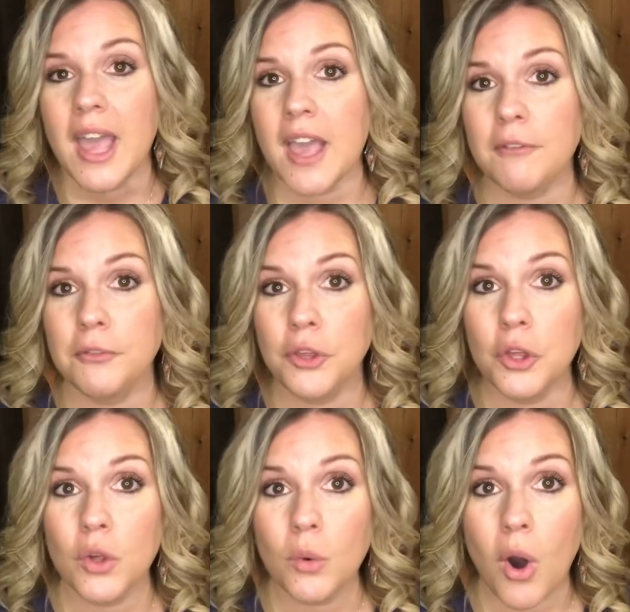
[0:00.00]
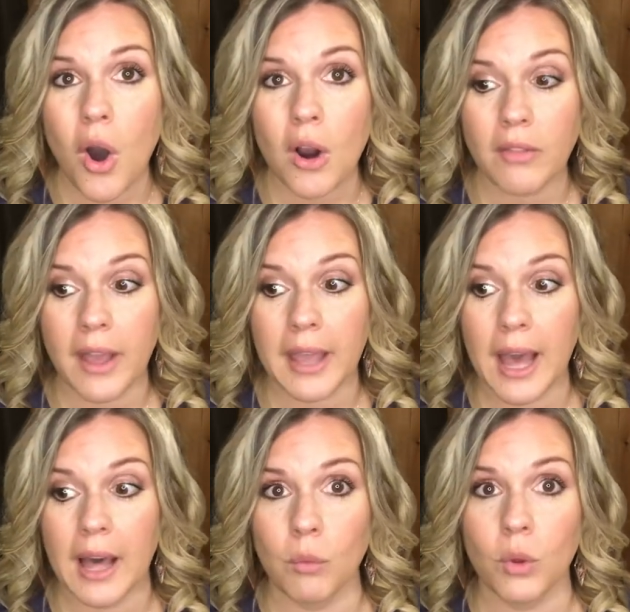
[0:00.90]
If you are like,
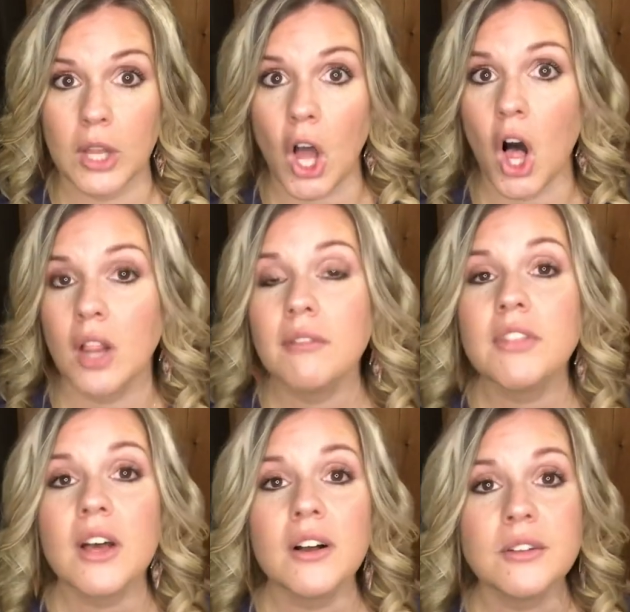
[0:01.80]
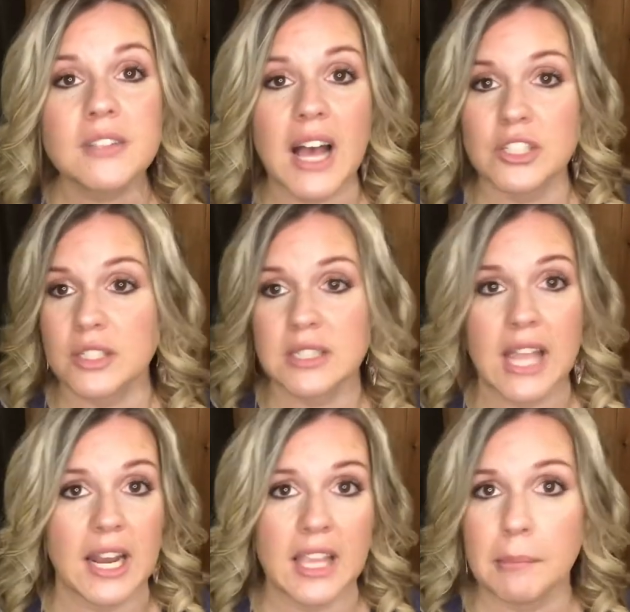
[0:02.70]
I want all of those, I just
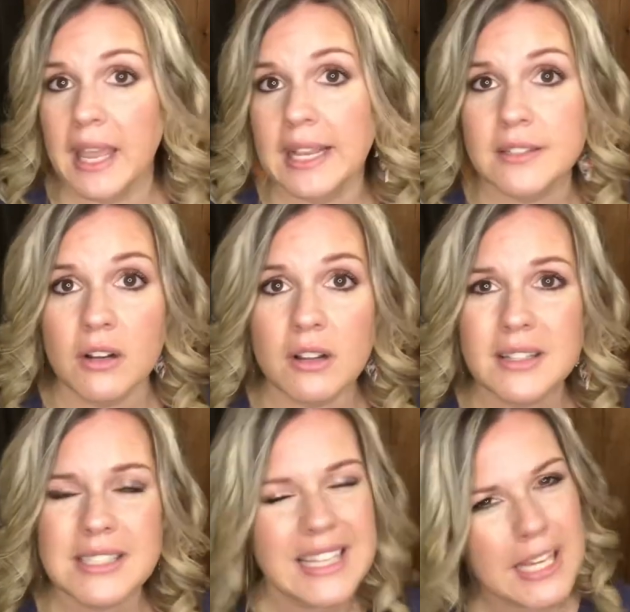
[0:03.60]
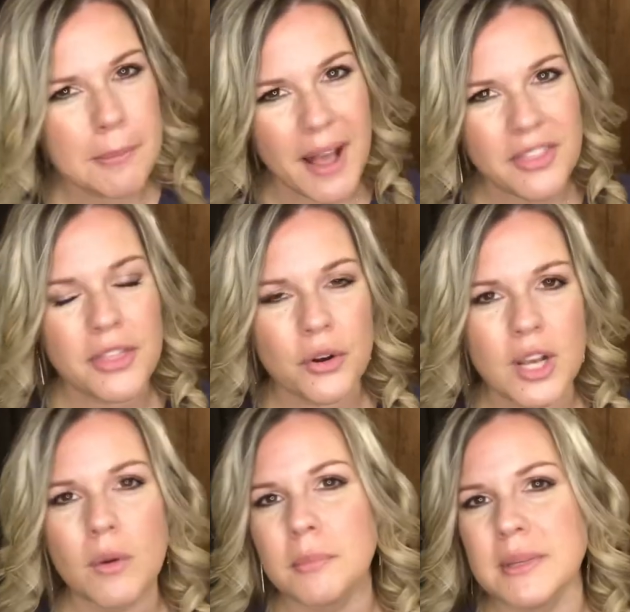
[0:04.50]
got to get my hands on all this, think about the
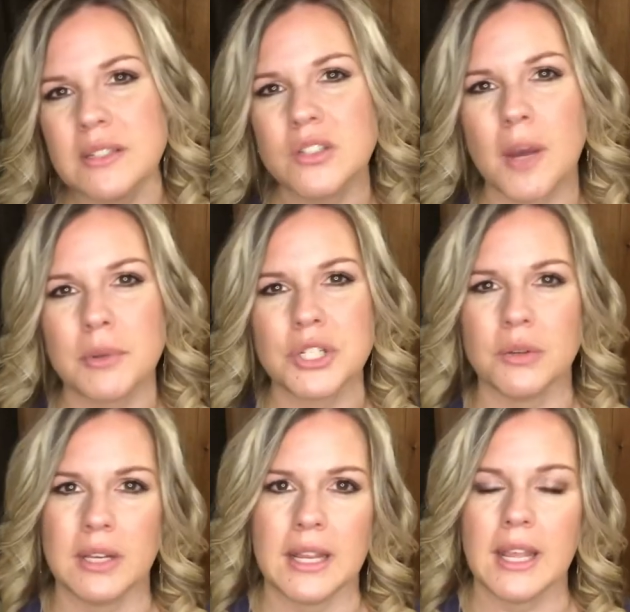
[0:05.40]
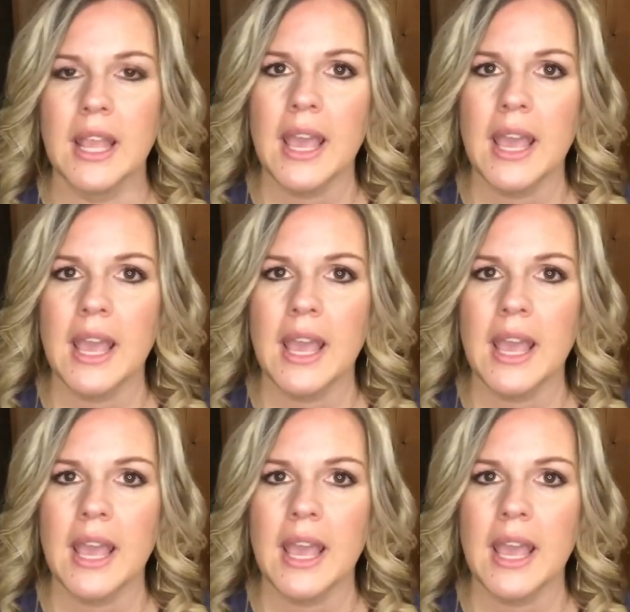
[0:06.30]
31 business opportunity